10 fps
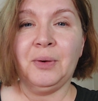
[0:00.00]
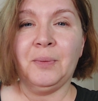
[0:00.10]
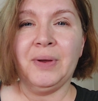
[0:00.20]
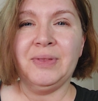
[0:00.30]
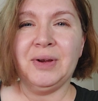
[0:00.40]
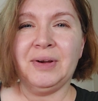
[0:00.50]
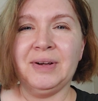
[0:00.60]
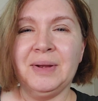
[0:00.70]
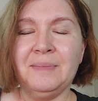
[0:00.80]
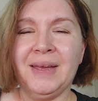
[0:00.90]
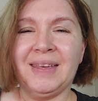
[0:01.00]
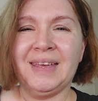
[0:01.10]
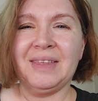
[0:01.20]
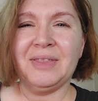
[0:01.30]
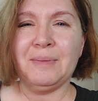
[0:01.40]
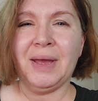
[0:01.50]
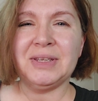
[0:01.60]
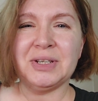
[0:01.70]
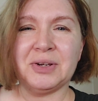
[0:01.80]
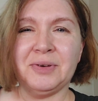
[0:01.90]
when they're making the
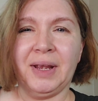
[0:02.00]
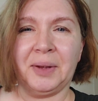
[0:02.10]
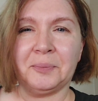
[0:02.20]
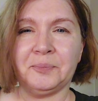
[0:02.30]
magic ring.